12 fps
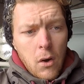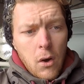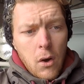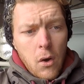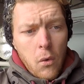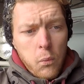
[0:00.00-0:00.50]

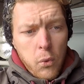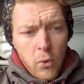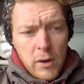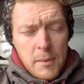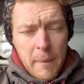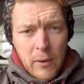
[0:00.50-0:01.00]
are
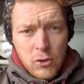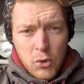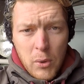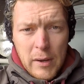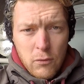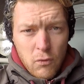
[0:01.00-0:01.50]
worried about
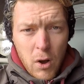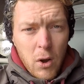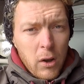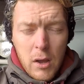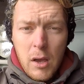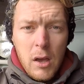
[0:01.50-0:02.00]
doing it wrong.
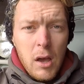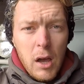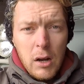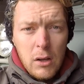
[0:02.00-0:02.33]
And a